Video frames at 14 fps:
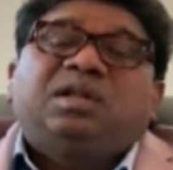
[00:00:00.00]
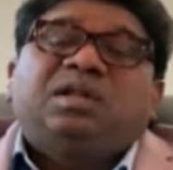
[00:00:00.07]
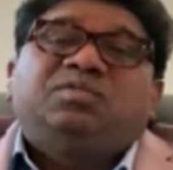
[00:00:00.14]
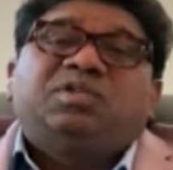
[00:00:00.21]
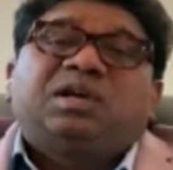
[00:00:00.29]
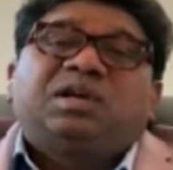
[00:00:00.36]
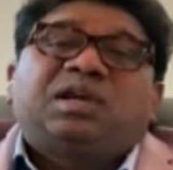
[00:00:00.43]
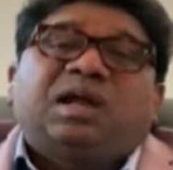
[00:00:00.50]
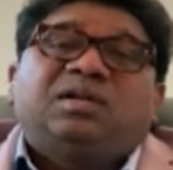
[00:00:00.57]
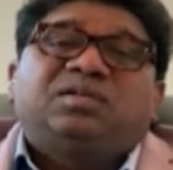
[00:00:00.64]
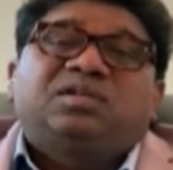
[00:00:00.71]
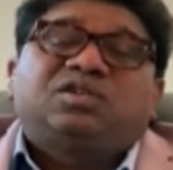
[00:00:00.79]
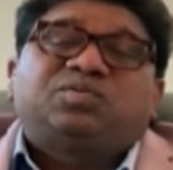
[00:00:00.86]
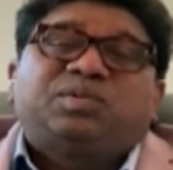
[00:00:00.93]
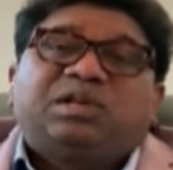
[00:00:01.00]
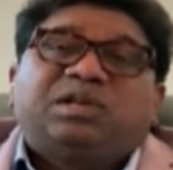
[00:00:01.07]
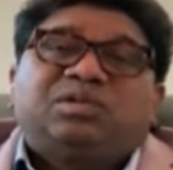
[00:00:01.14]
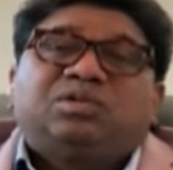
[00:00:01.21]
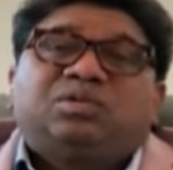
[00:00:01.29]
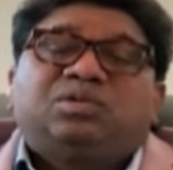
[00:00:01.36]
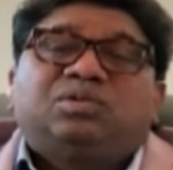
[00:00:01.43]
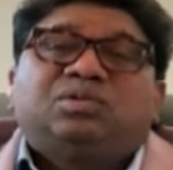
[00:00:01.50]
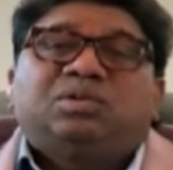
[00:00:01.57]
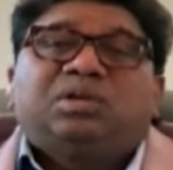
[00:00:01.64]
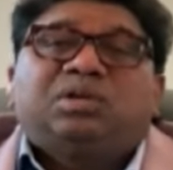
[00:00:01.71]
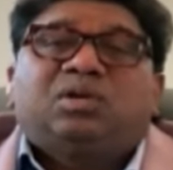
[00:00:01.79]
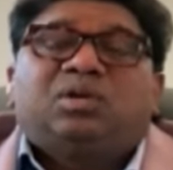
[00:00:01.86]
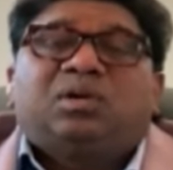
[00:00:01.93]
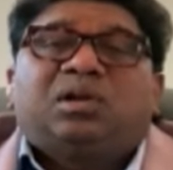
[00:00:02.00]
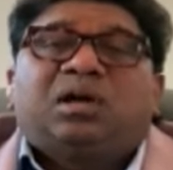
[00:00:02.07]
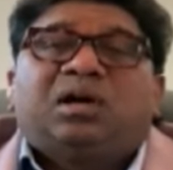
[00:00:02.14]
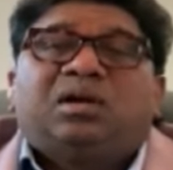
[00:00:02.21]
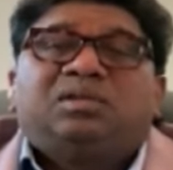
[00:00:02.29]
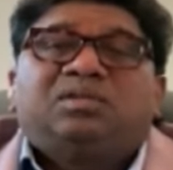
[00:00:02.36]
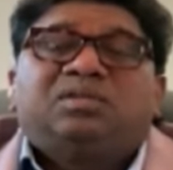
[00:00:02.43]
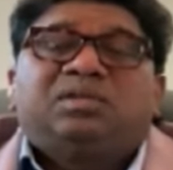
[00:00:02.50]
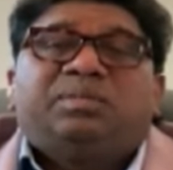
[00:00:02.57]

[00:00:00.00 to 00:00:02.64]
Then if the cancer spread to, you know, lungs,